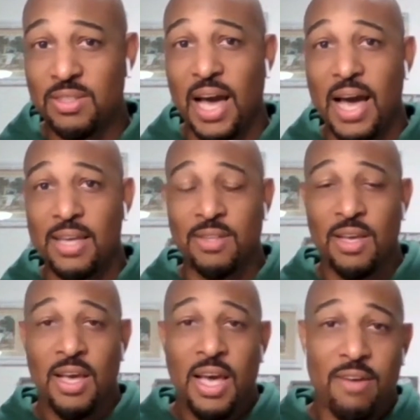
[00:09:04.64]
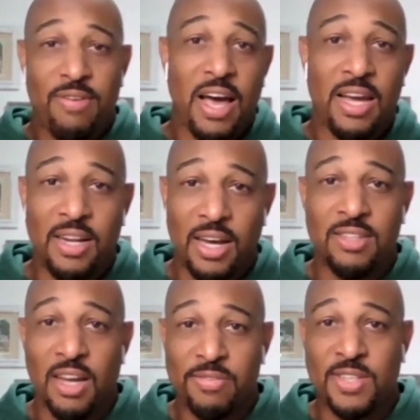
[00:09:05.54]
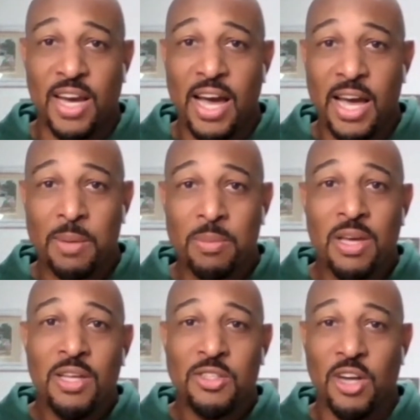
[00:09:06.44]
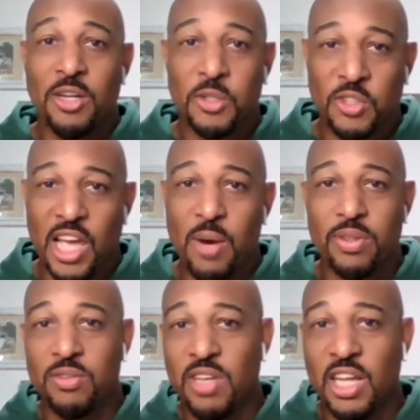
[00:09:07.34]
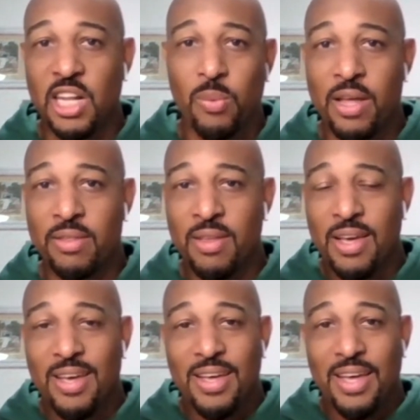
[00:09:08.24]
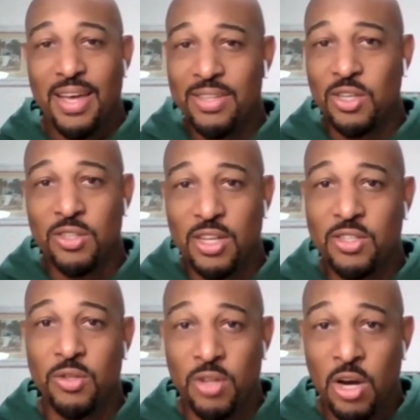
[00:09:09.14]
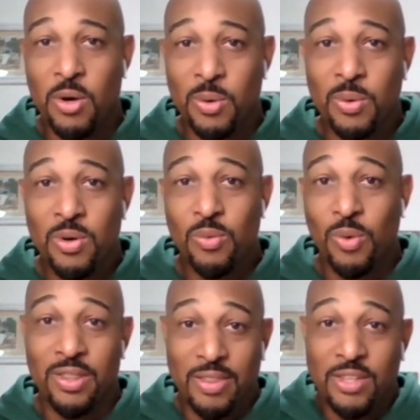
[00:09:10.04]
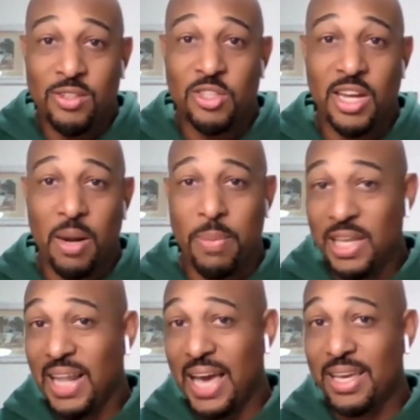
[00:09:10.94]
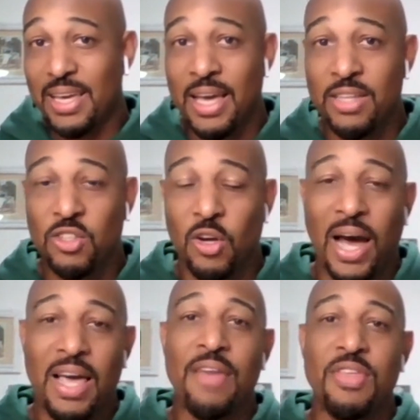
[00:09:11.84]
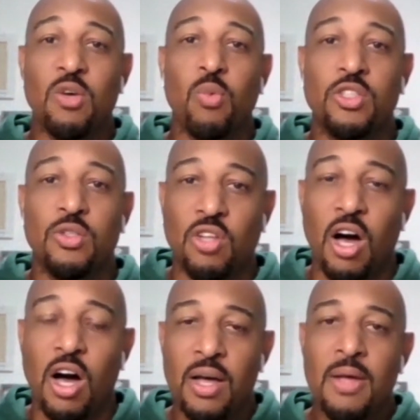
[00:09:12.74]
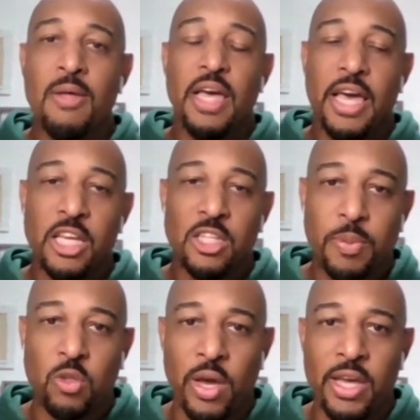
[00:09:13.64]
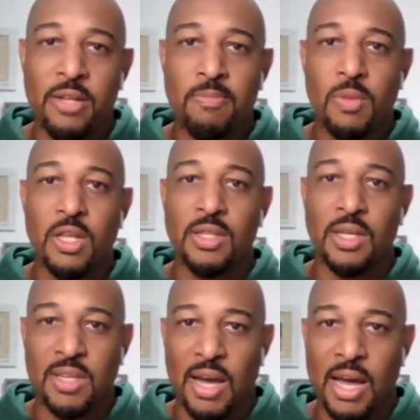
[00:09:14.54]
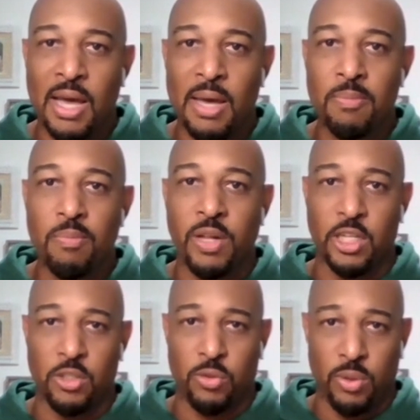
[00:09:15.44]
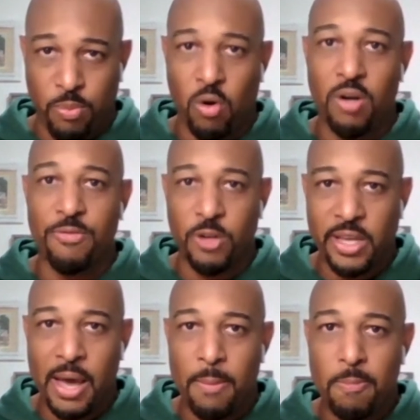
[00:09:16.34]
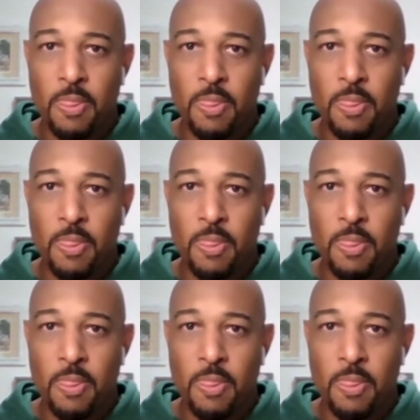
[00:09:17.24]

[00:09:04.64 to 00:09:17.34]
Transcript: guys have had enough time to understand what they're dealing with and to, to know what this is going to be like. And so I, I think what you saw is between the time players reported for camp